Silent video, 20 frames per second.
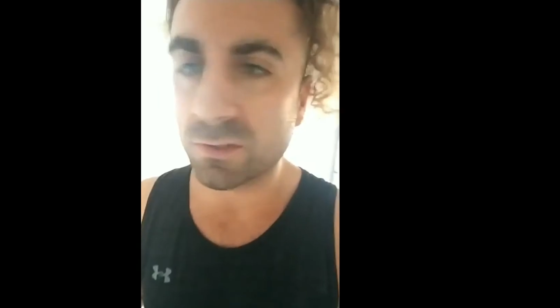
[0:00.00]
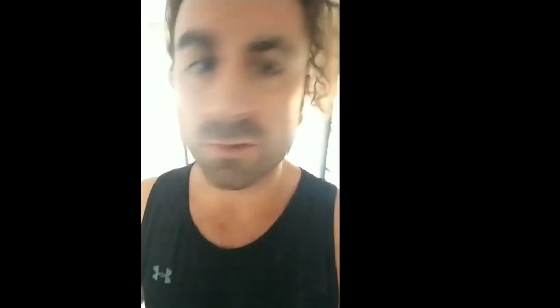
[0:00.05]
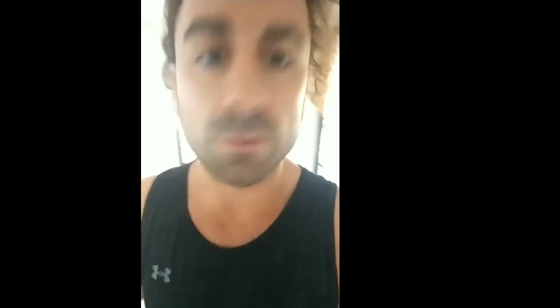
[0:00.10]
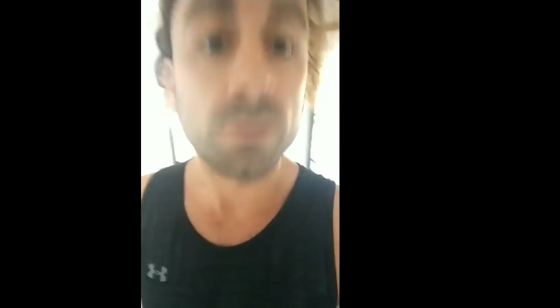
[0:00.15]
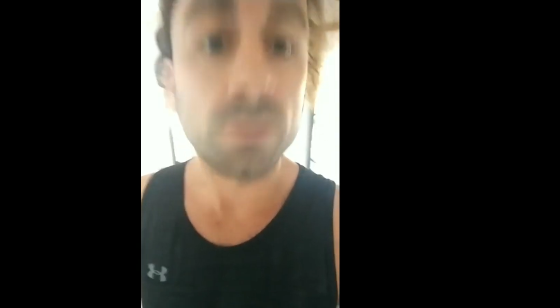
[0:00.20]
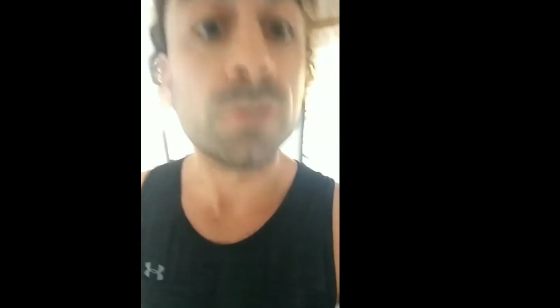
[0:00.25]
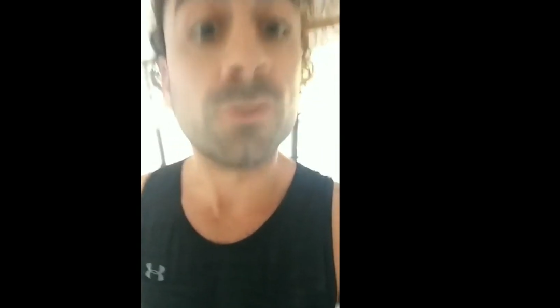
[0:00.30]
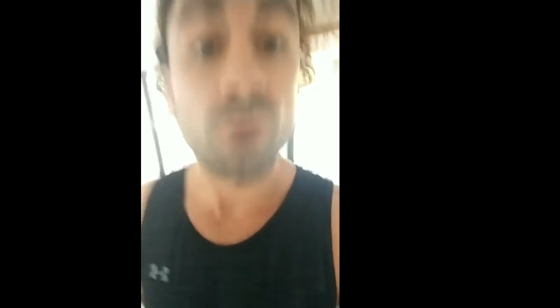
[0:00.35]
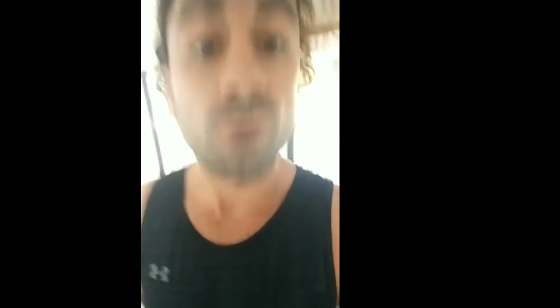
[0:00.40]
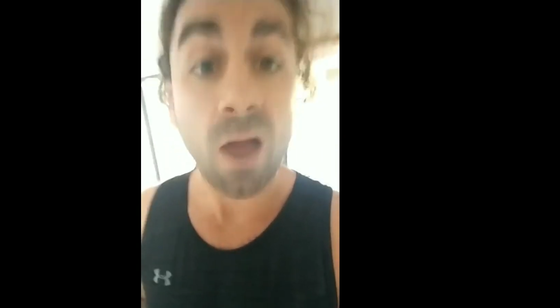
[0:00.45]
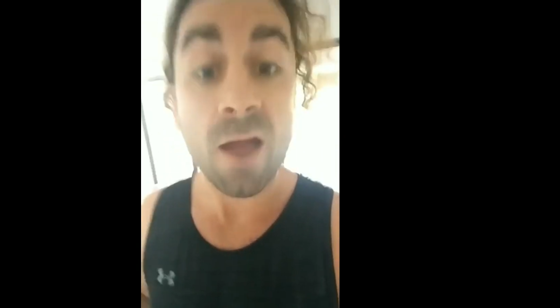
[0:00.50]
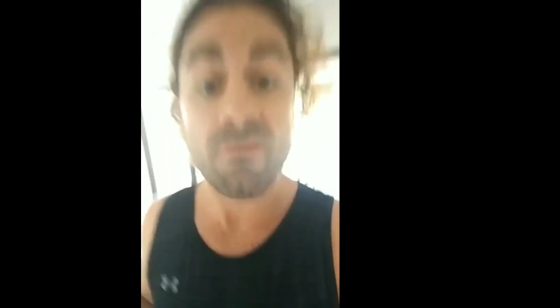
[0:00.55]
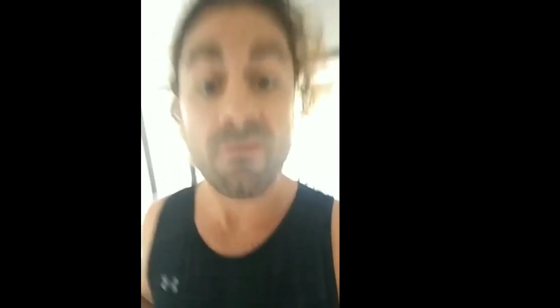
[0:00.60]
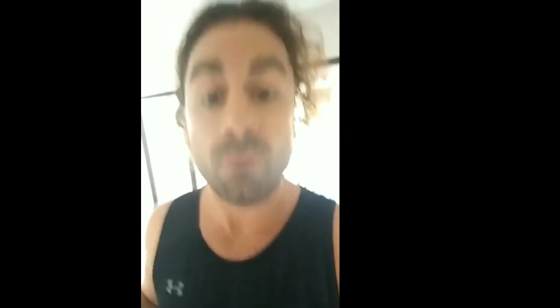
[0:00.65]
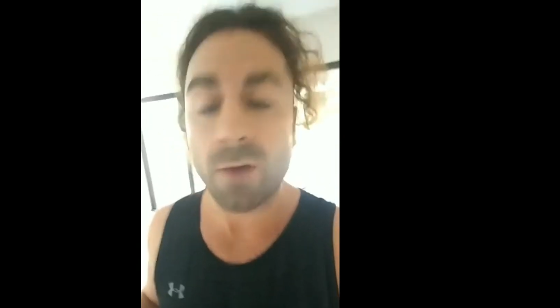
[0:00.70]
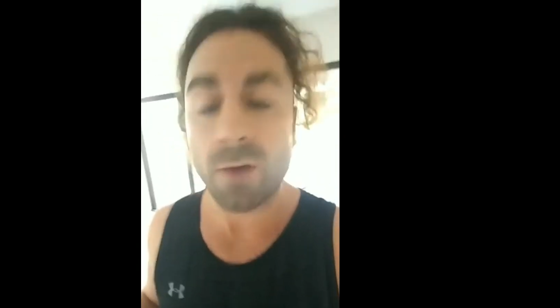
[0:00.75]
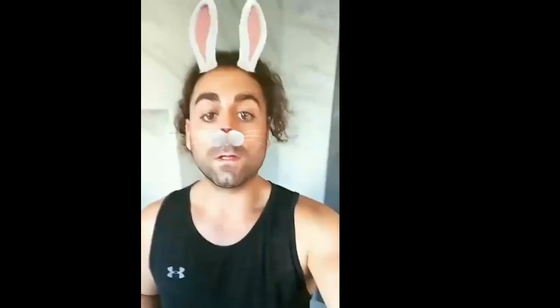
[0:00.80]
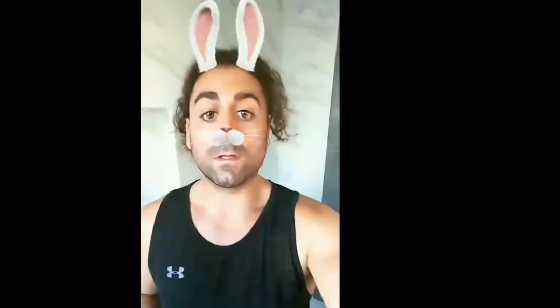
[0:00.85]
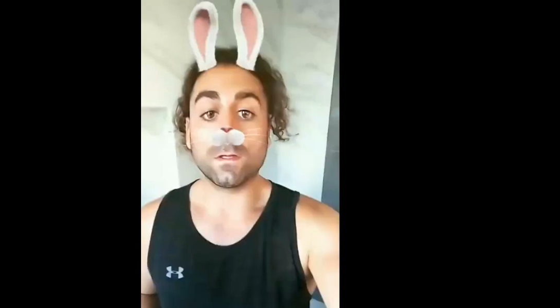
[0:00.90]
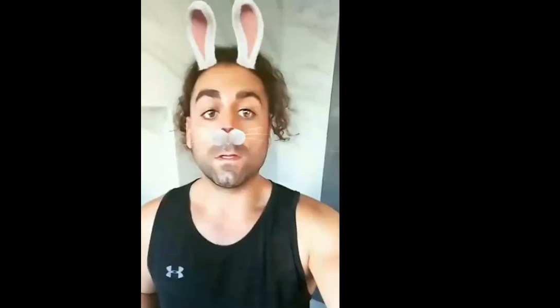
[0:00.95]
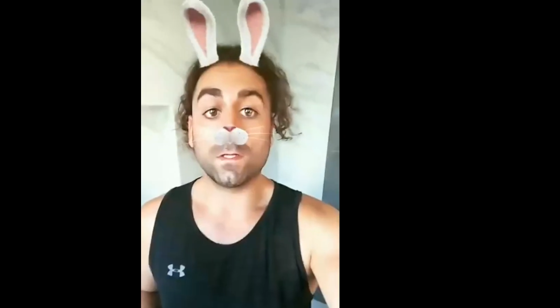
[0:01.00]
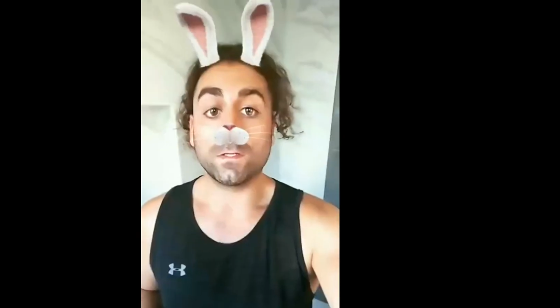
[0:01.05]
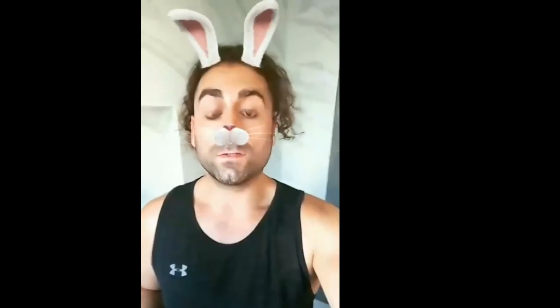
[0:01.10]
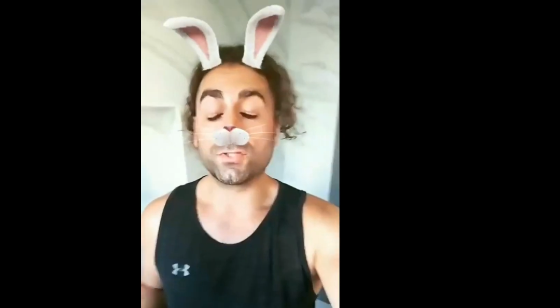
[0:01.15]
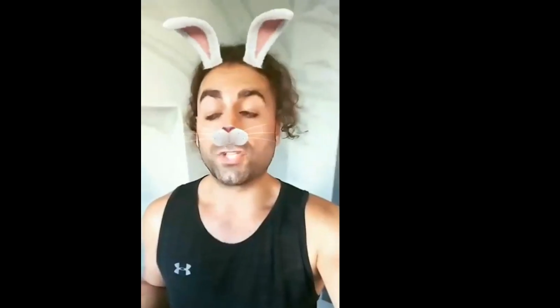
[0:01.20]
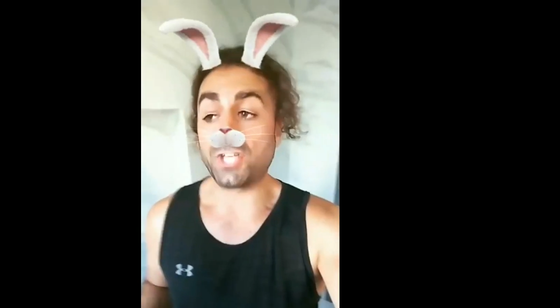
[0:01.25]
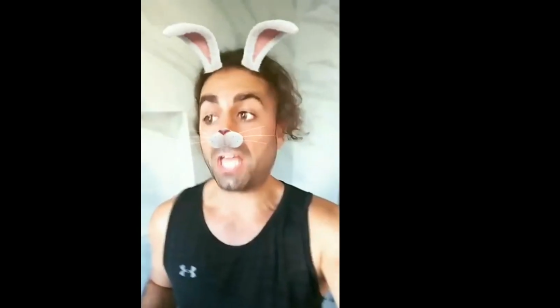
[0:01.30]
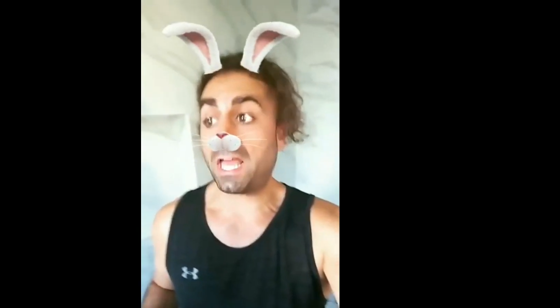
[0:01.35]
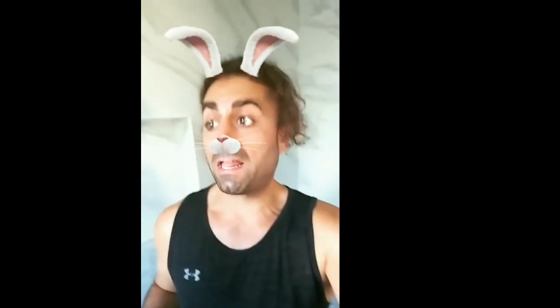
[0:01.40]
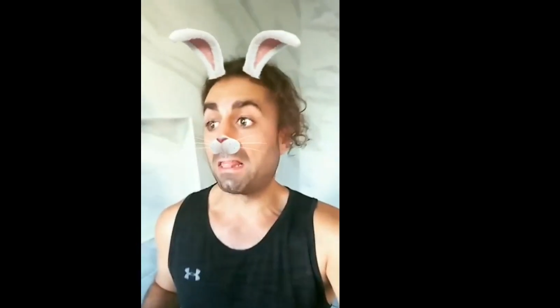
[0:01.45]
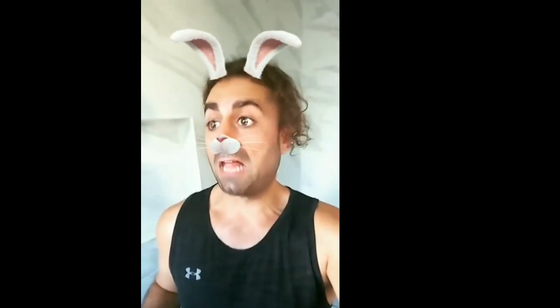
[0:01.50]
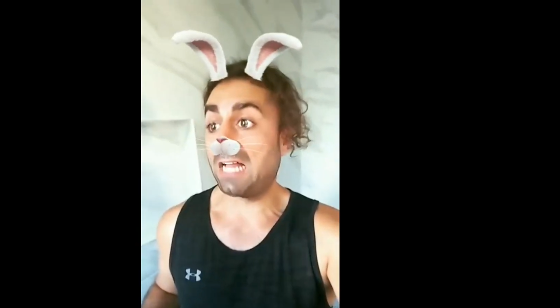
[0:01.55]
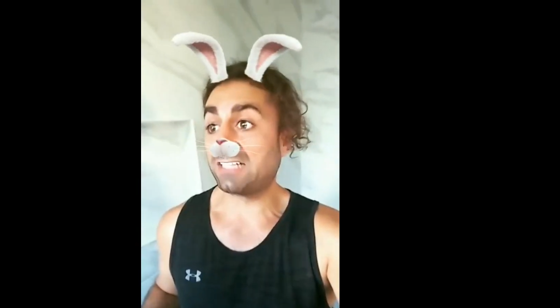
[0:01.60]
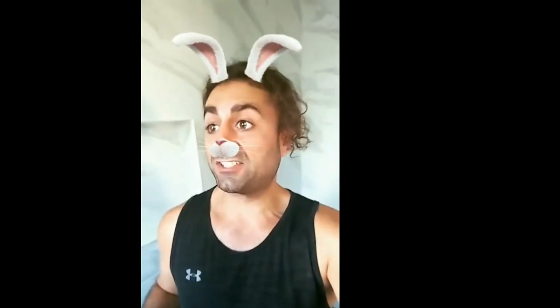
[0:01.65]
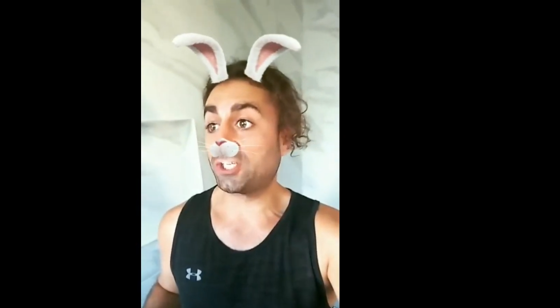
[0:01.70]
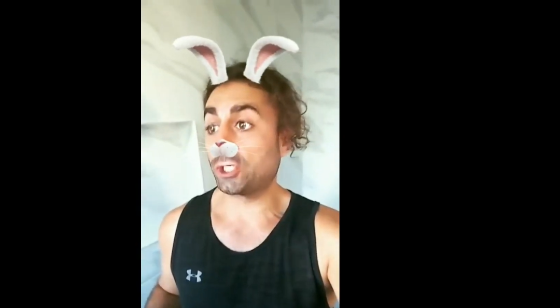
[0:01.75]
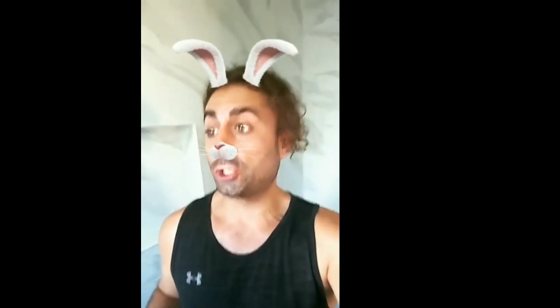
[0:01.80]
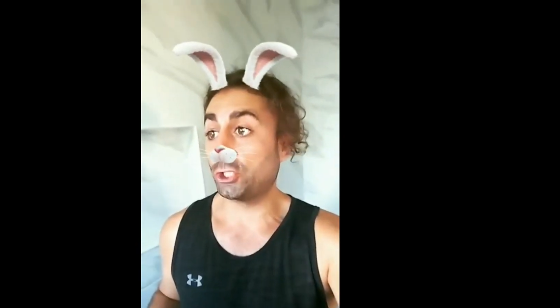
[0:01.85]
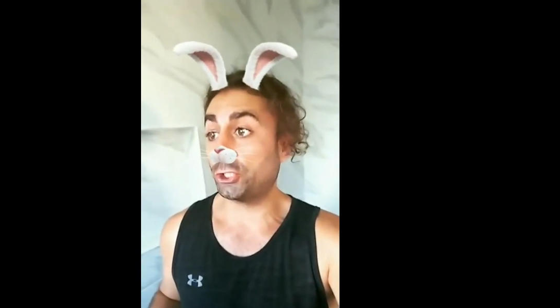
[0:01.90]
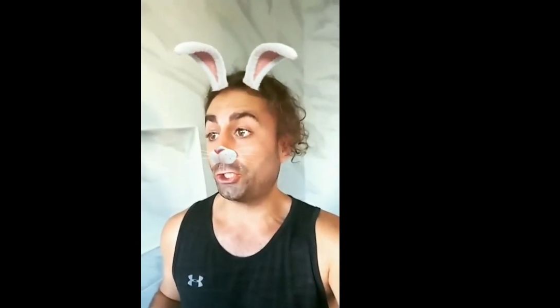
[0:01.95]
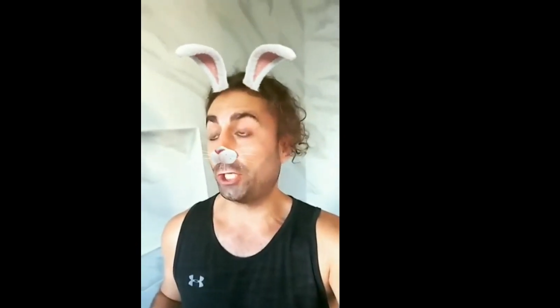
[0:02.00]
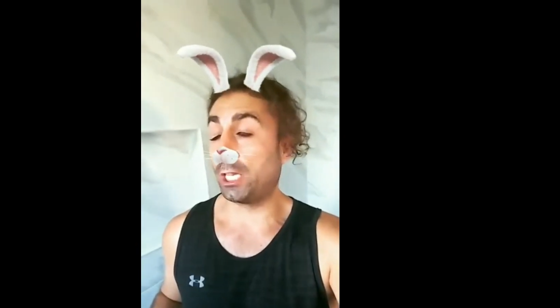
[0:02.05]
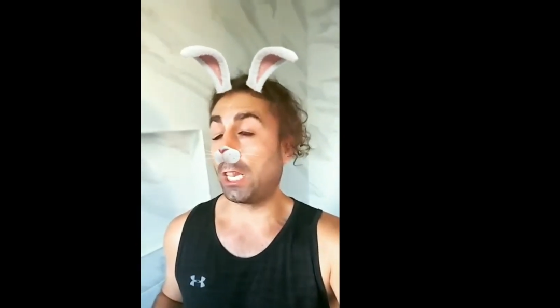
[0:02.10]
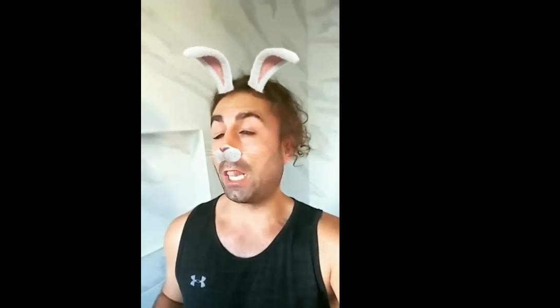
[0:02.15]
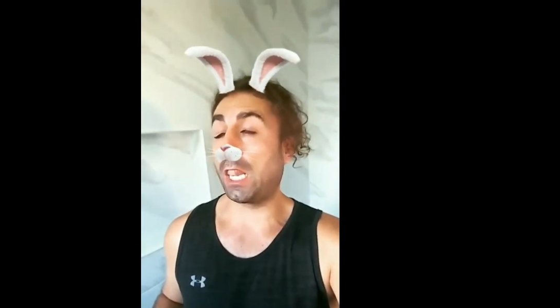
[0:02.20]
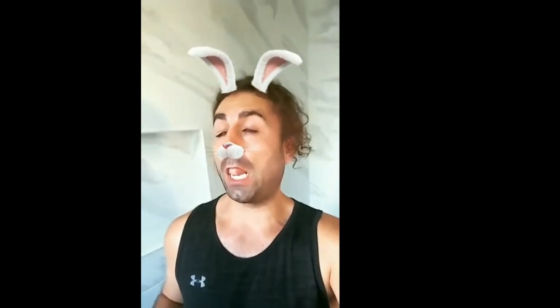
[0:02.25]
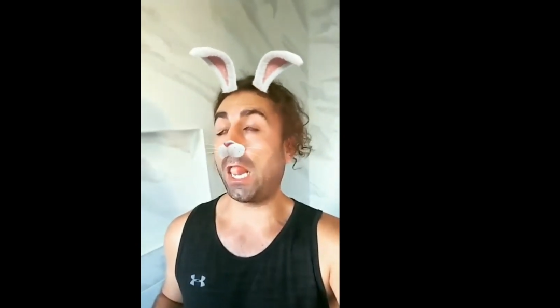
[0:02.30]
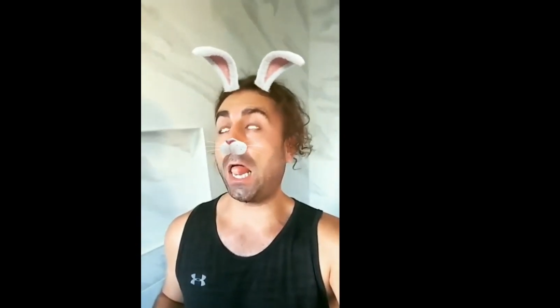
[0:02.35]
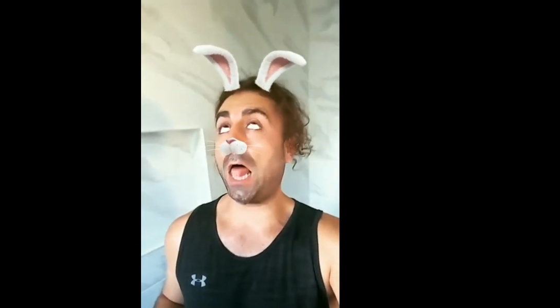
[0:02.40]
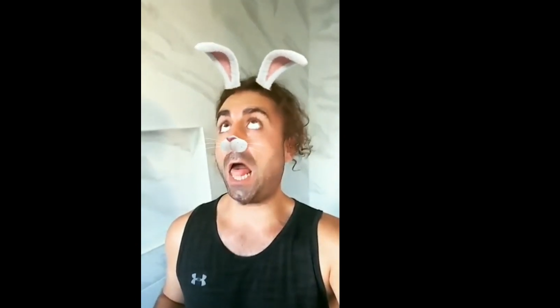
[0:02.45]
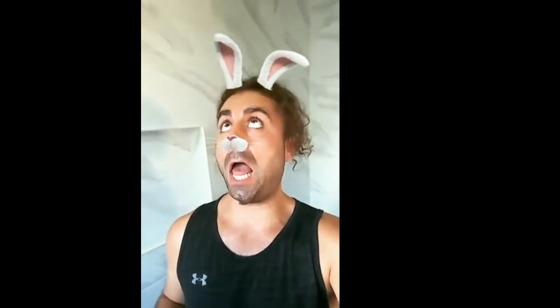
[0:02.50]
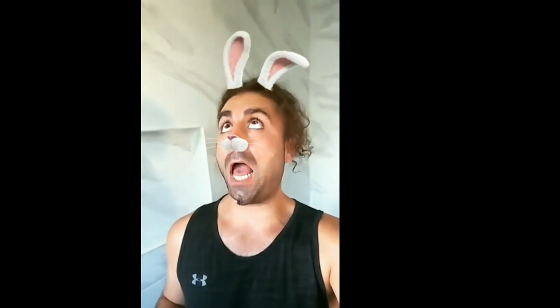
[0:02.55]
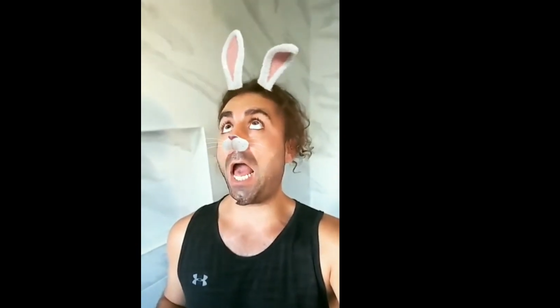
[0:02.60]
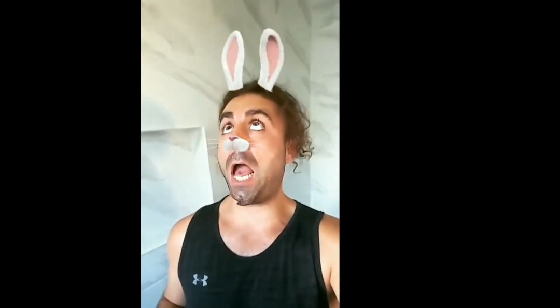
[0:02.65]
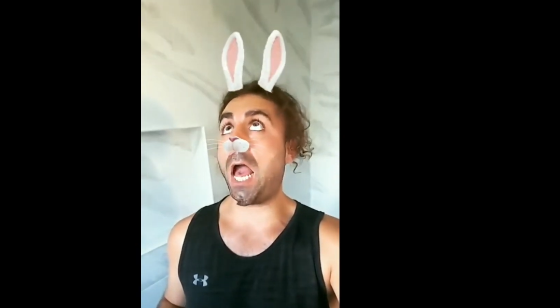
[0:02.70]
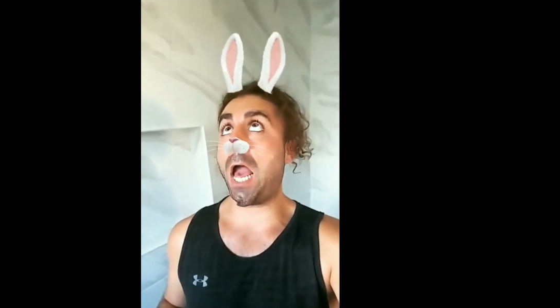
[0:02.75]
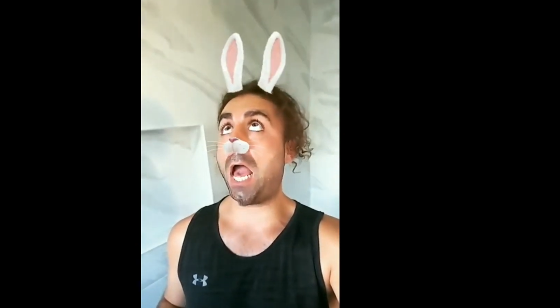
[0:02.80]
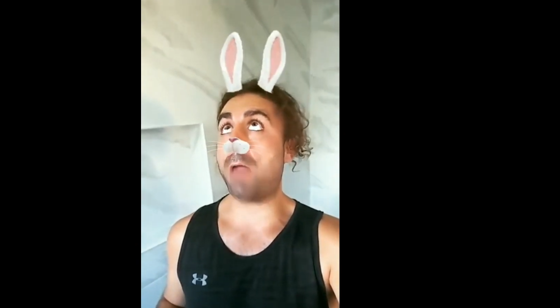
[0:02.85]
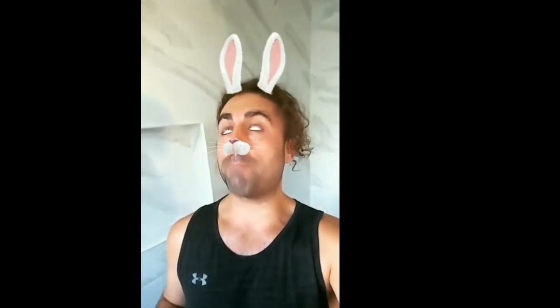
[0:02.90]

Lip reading: So the driveway. So yeah, lots of good lots.